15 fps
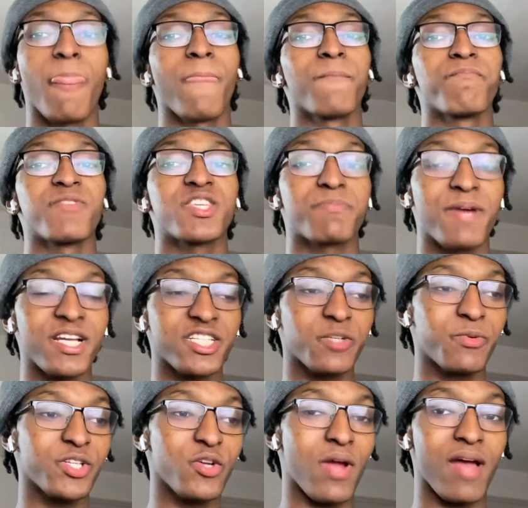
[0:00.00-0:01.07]
Especially
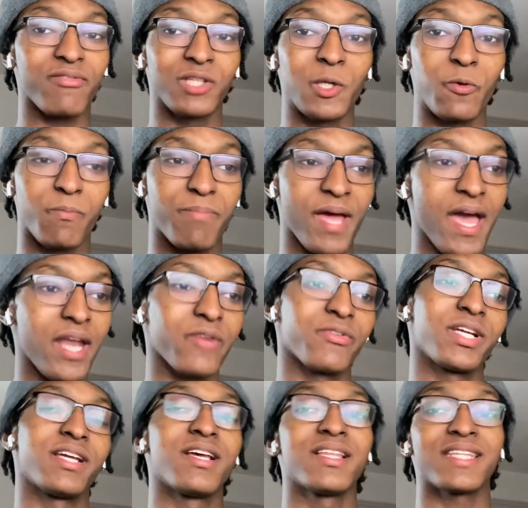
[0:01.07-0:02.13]
when you have low
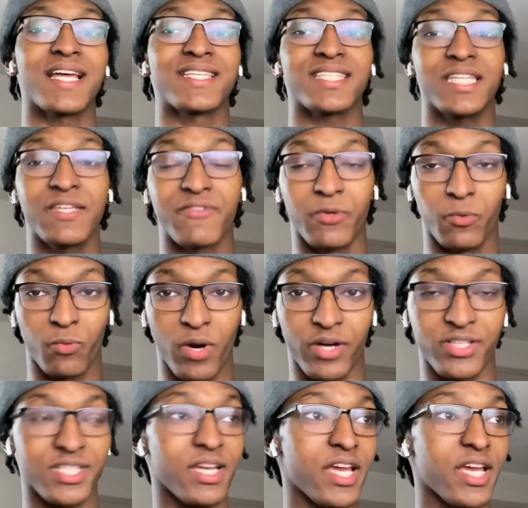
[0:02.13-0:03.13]
battery, that's even worse.